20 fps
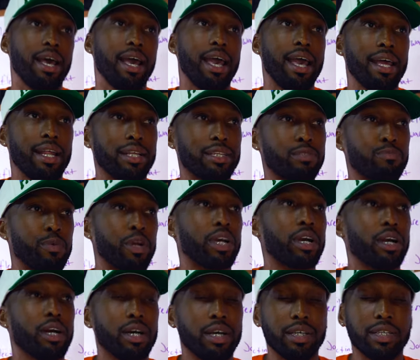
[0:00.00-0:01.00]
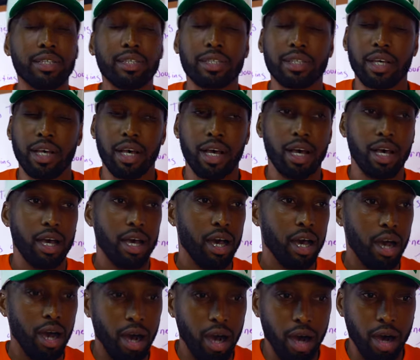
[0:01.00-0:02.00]
and it's because
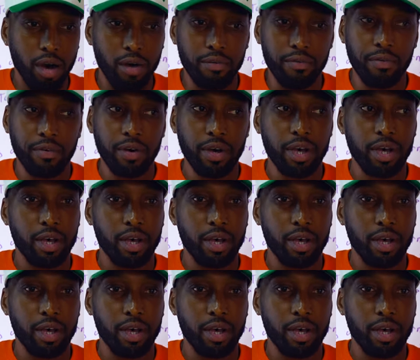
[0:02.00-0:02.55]
of